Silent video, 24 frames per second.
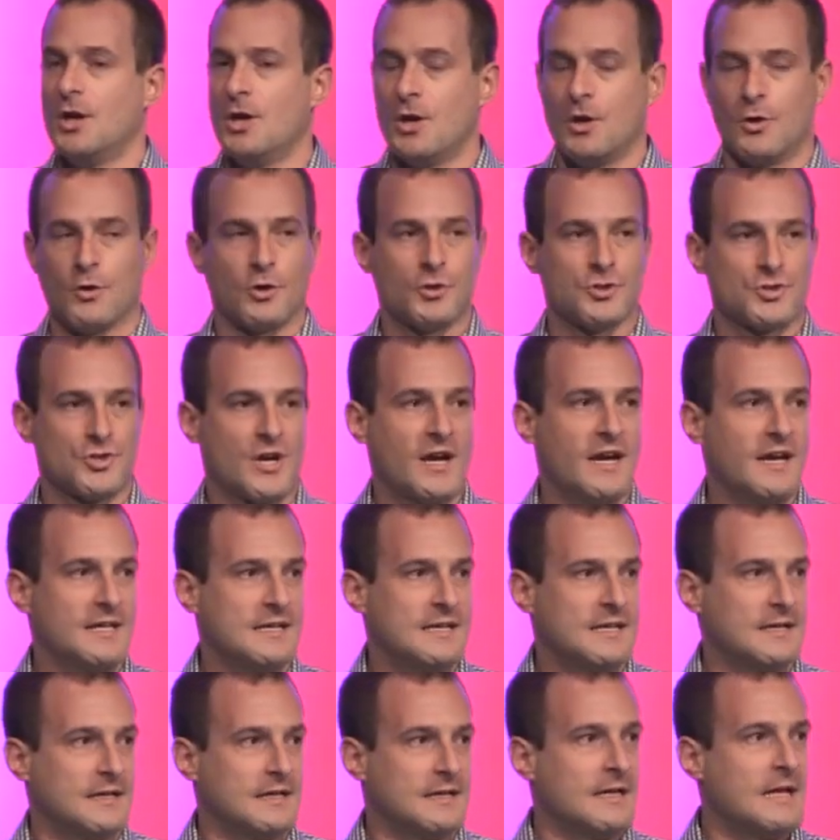who are trying
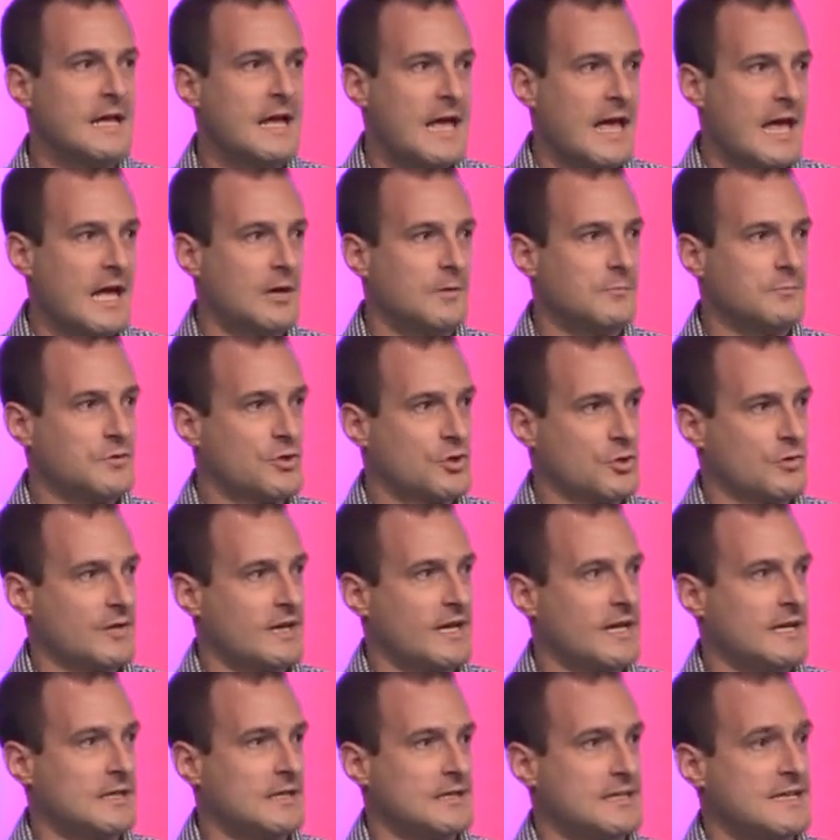to help
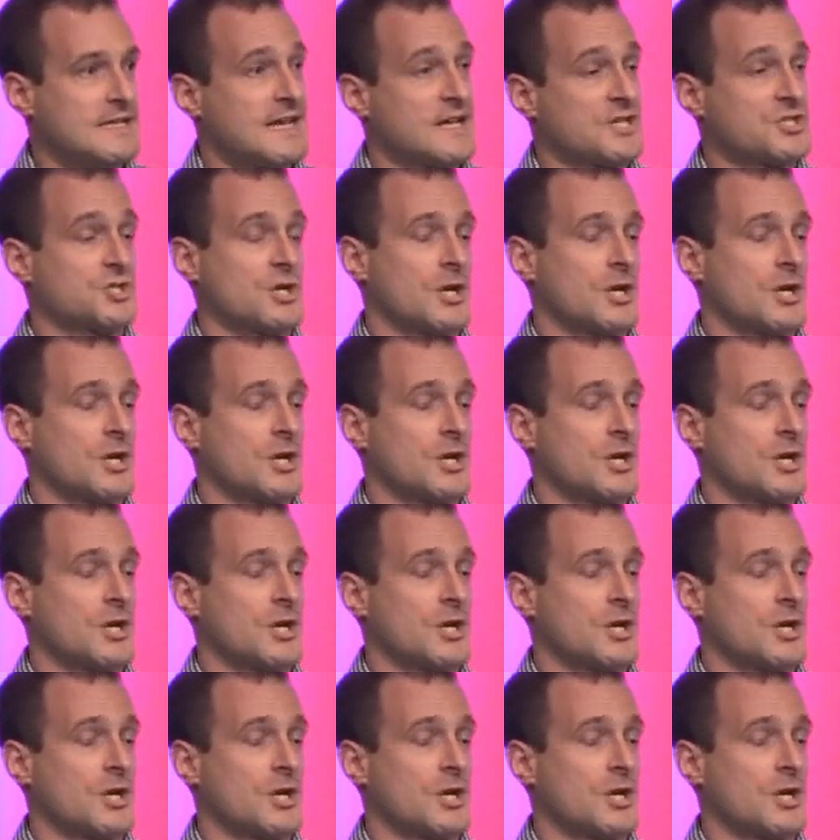create the next